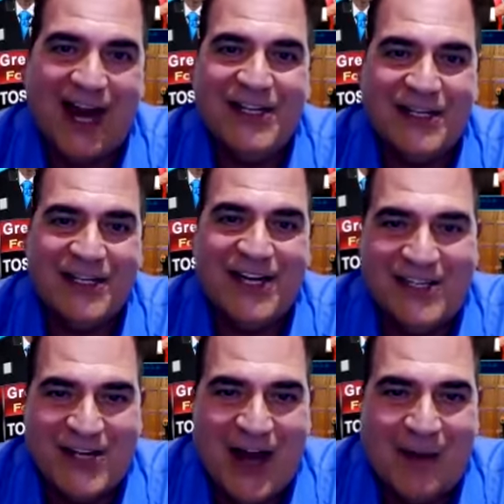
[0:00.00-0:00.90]

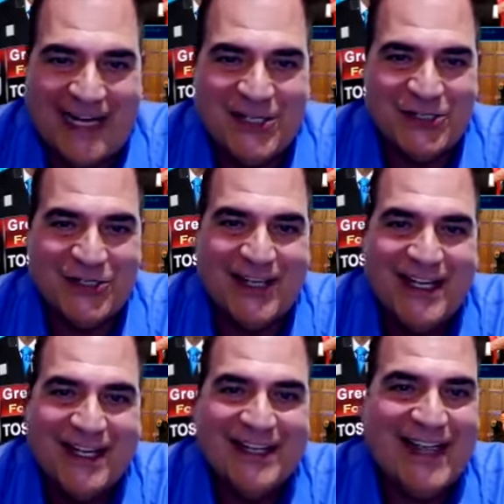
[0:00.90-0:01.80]
non-denominational
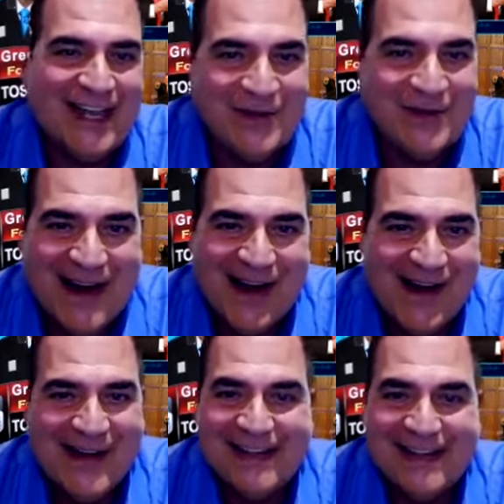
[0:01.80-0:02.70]
they don't
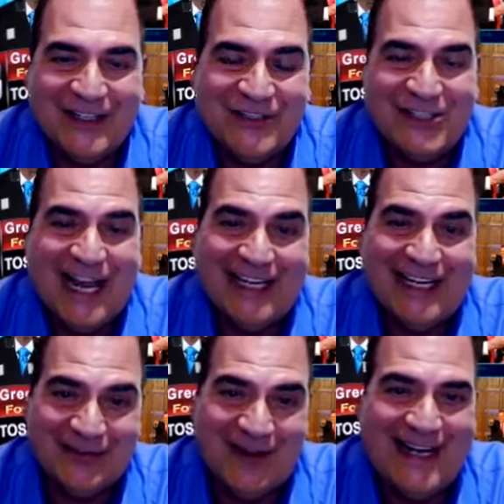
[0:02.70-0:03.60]
care they'll just take
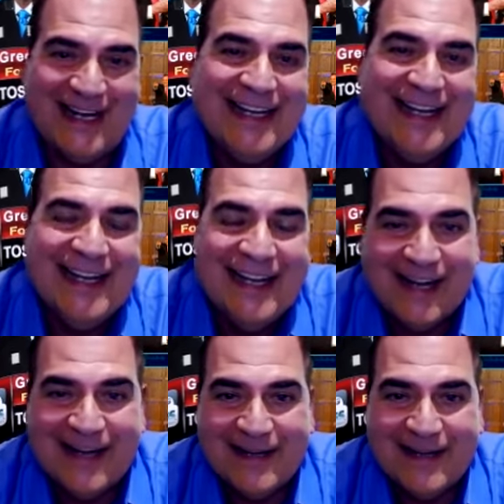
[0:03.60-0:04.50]
you right
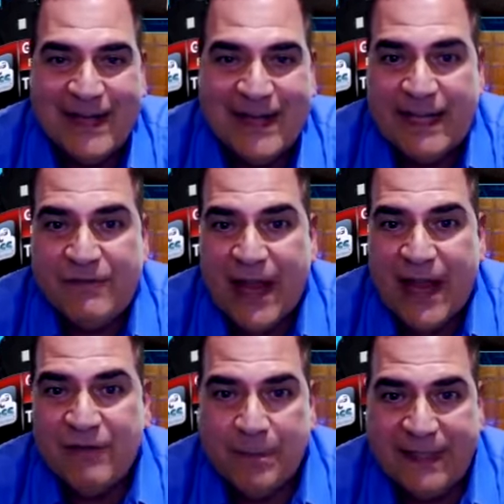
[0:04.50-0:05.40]
um, if you
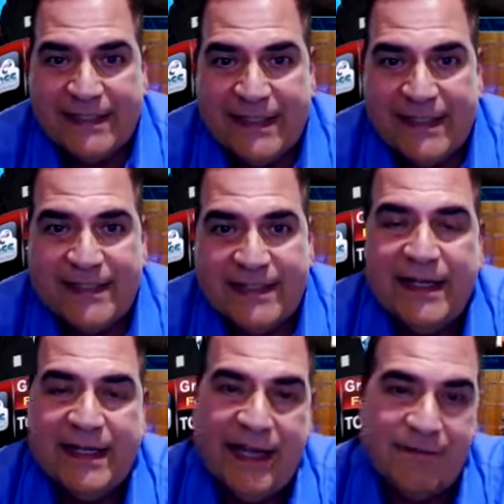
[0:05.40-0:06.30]
have a business
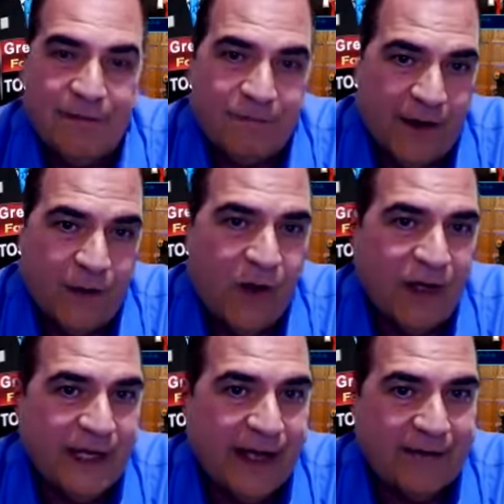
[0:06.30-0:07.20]
you have a
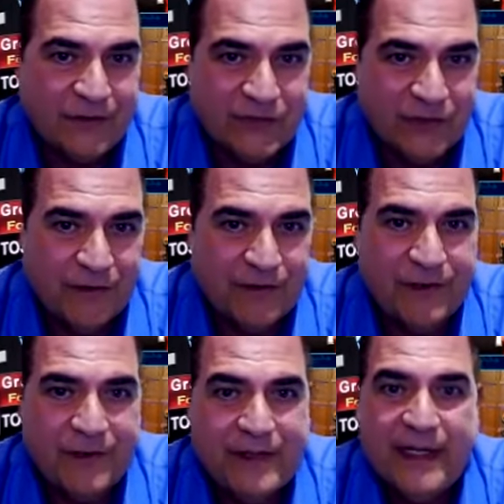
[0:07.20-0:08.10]
firewall you have a
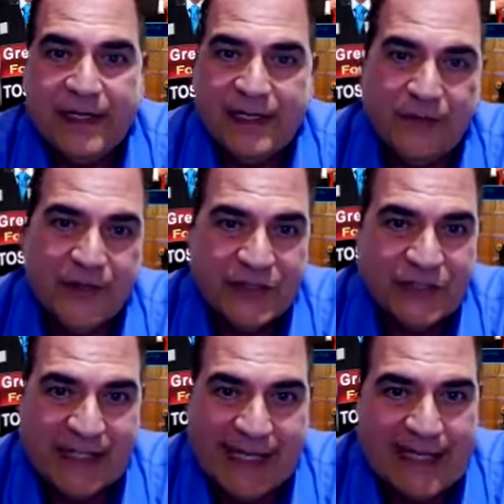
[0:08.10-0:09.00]
server you know they're
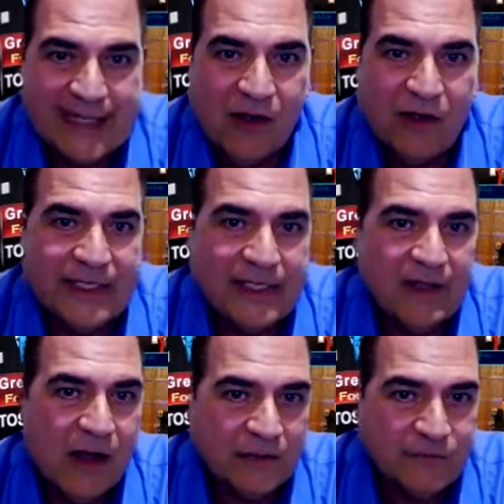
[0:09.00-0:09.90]
scanning all day
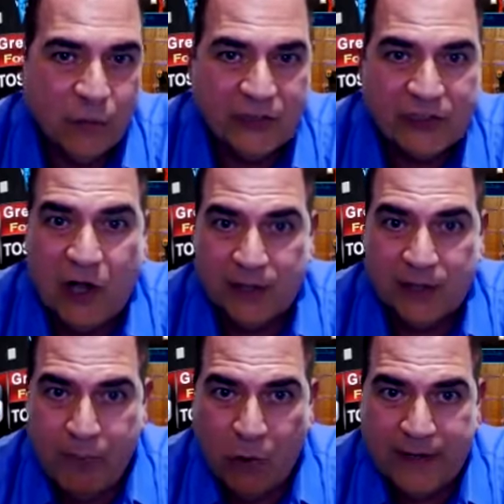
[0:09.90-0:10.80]
long for what's called a
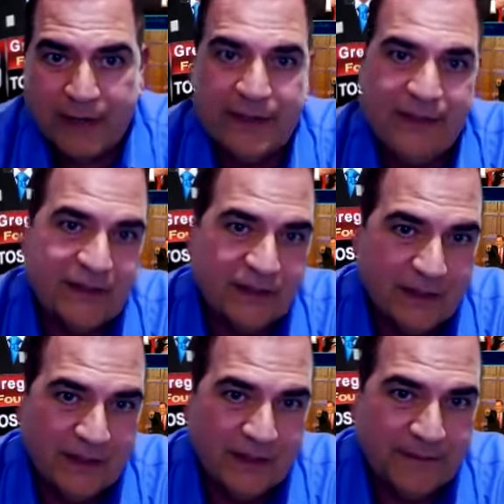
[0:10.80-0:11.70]
port that's
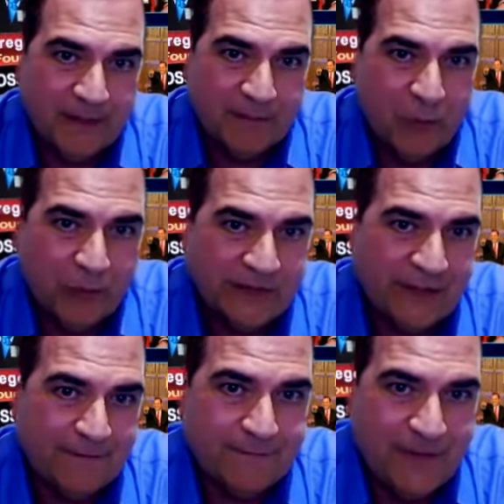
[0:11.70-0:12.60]
the the ports that
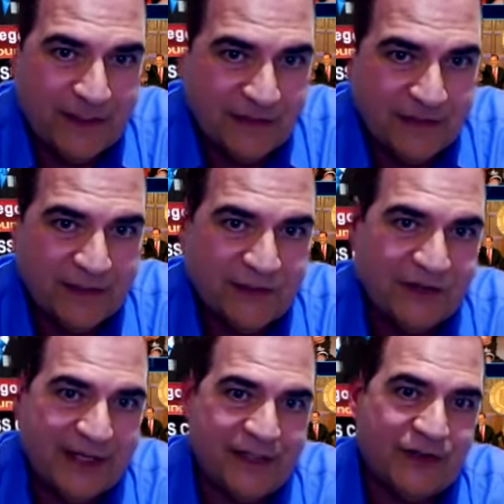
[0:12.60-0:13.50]
are facing the
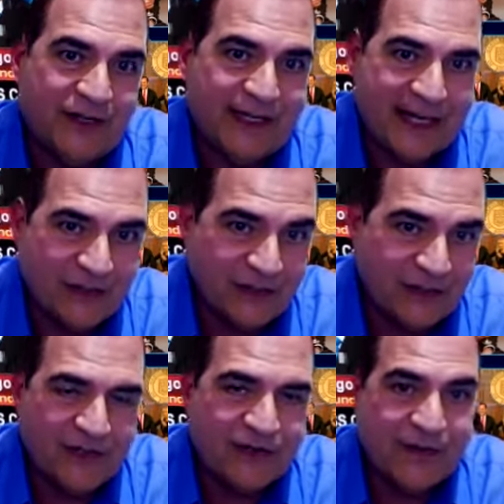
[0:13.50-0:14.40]
internet your connection to
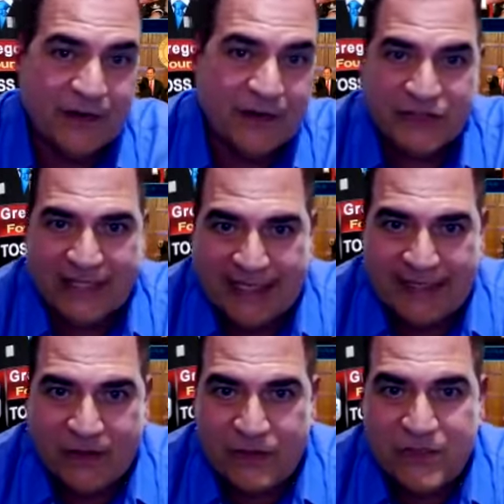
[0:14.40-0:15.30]
the internet they're
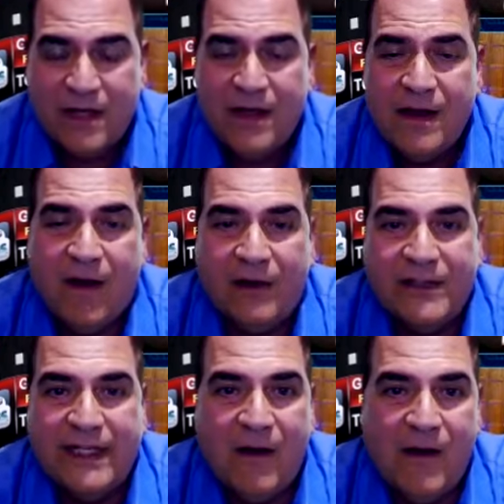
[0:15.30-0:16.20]
scanning those all
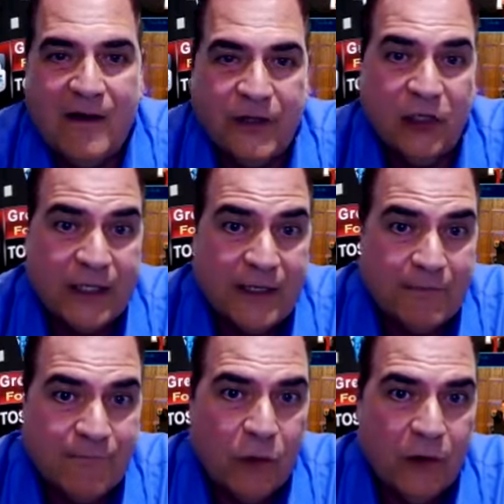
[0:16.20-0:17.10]
day long they're looking
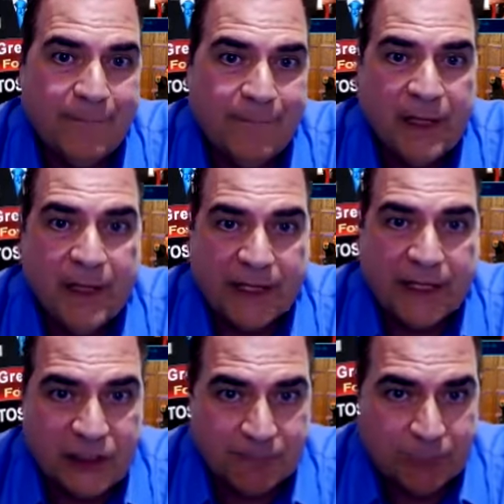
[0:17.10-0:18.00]
for
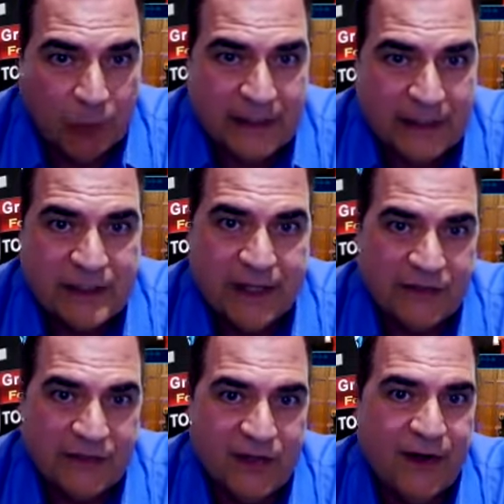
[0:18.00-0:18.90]
exploits
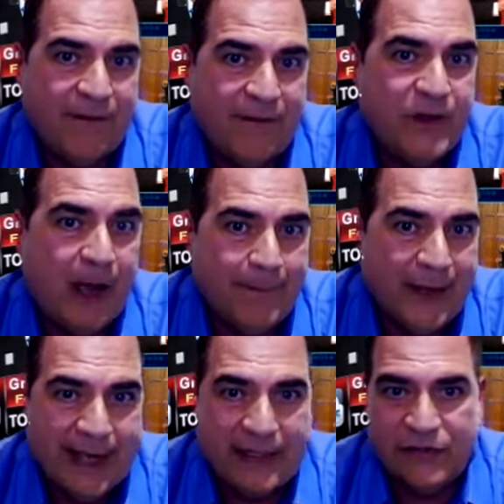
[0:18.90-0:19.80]
things that are not
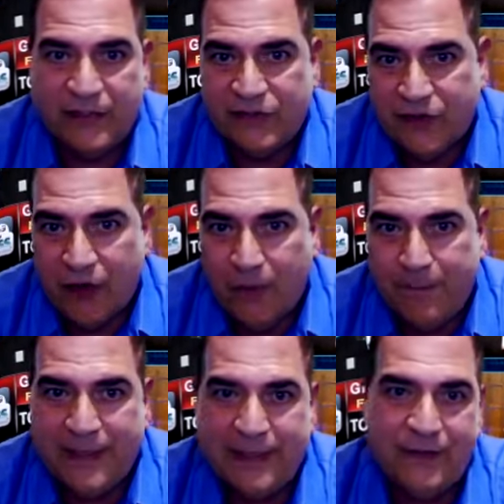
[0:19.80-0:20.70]
patched things that are
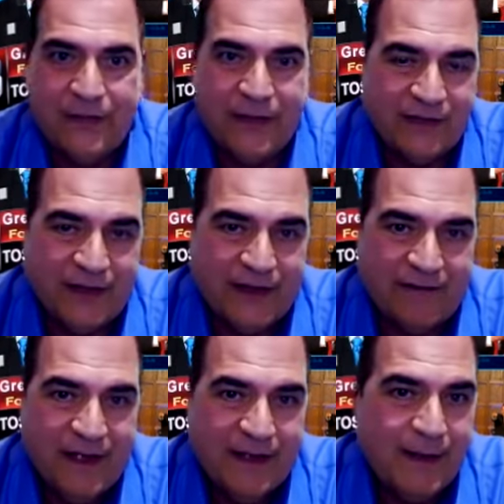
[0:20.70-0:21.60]
open things that
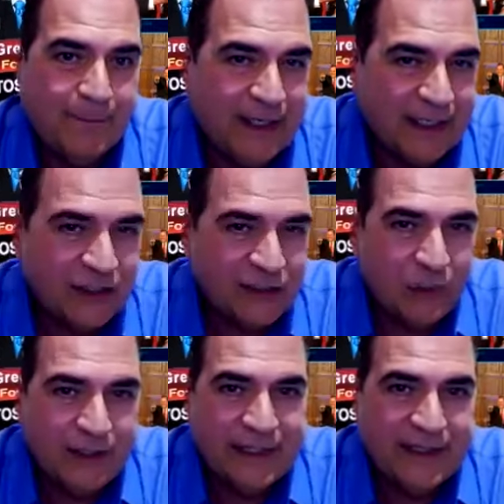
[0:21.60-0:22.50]
have been
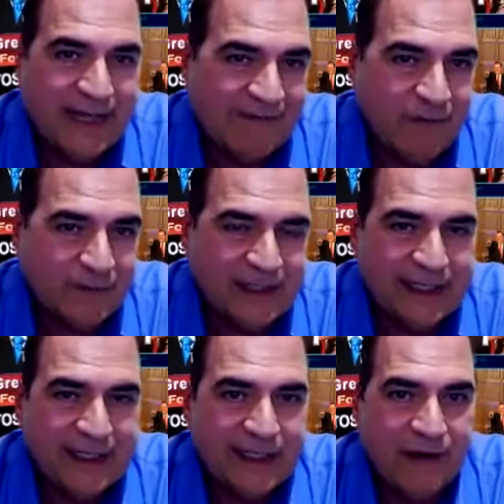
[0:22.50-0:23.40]
exploited and haven't been
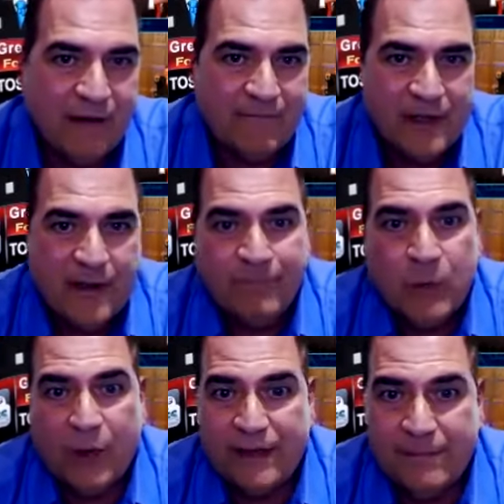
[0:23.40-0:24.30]
taken care of
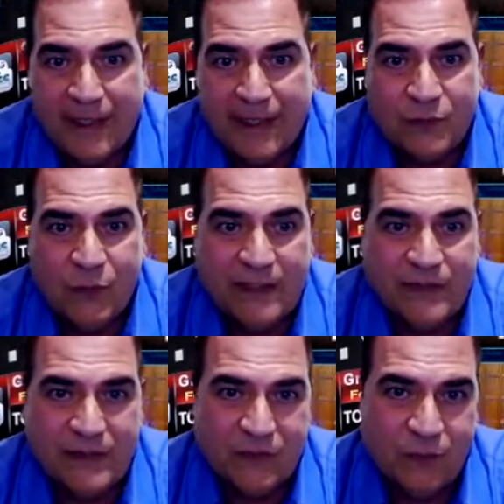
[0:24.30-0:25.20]
one of the biggest
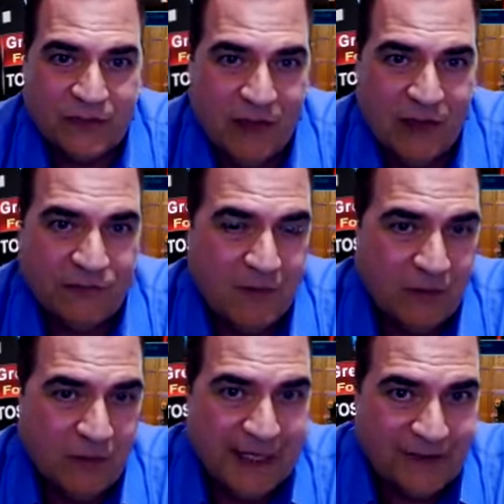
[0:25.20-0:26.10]
ones is what's called
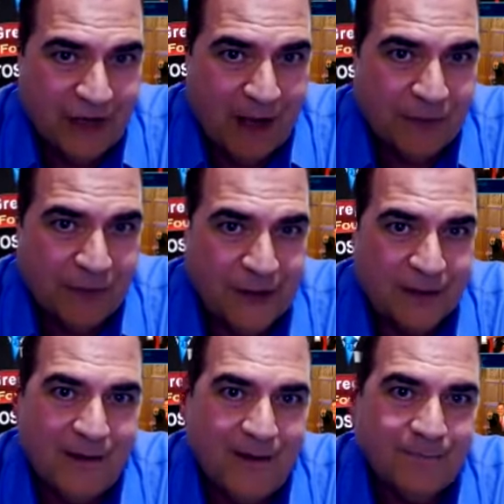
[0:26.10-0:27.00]
remote desktop
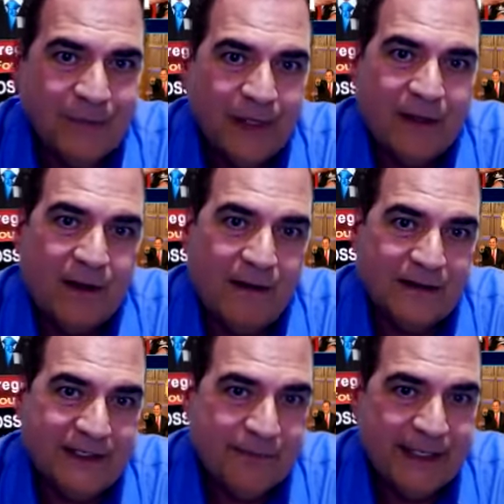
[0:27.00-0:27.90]
protocol
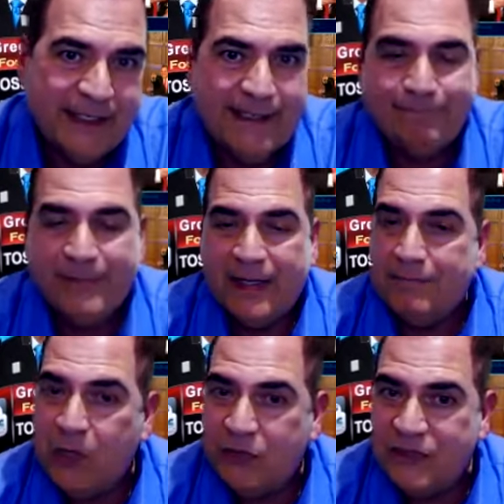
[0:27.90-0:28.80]
rdp
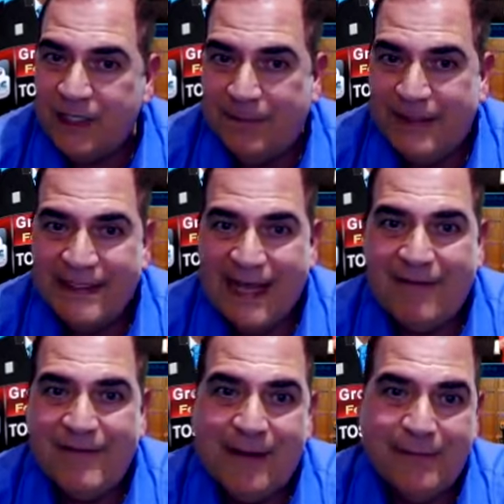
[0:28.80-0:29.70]
most companies
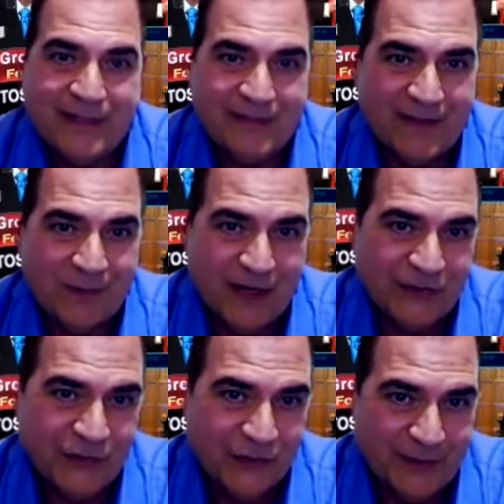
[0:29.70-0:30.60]
have that because they want a
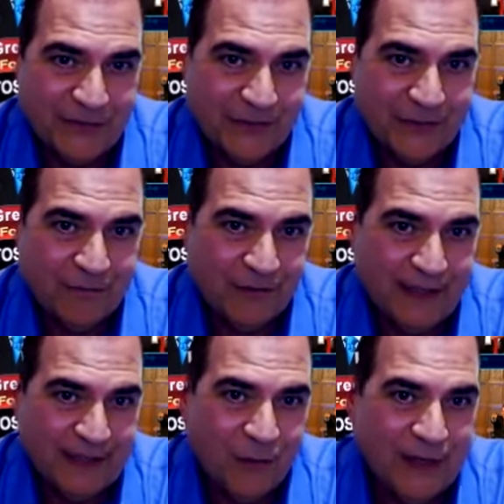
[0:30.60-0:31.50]
terminal server
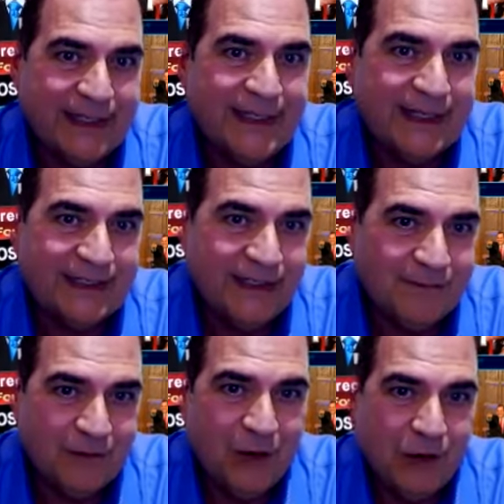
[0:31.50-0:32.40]
in, they want to connect in
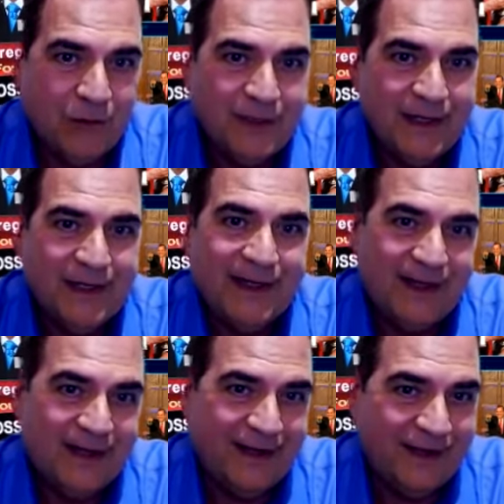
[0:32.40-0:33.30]
from home
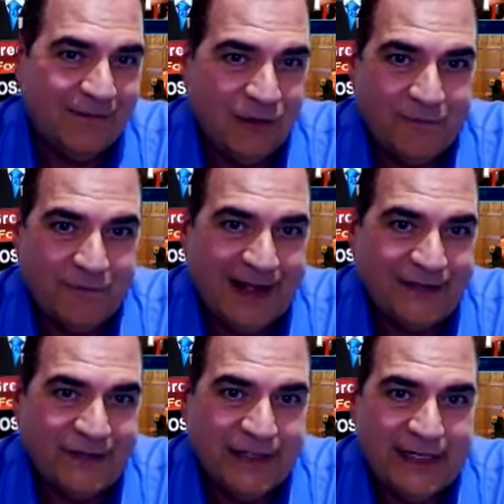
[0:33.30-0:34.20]
uh, real
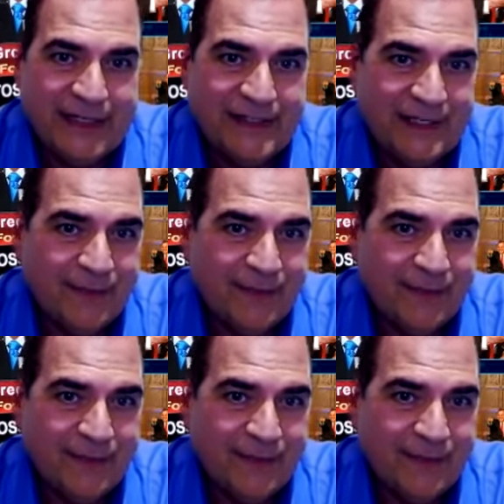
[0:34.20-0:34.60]
fast and easy.